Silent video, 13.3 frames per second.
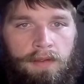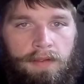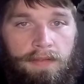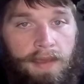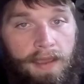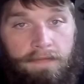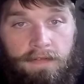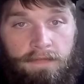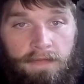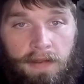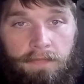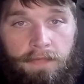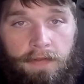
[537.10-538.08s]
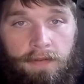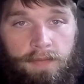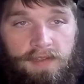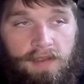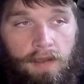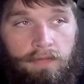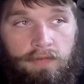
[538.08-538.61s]
they have to fend for
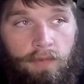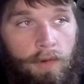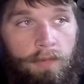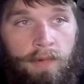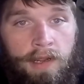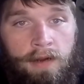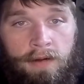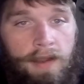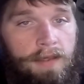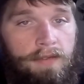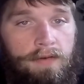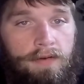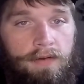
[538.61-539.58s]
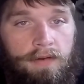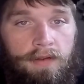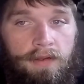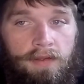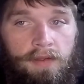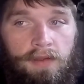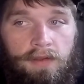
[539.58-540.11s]
themselves one way or another.
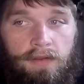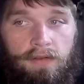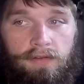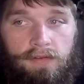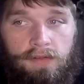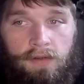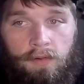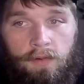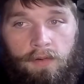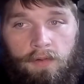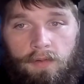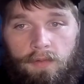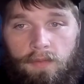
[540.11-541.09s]
So,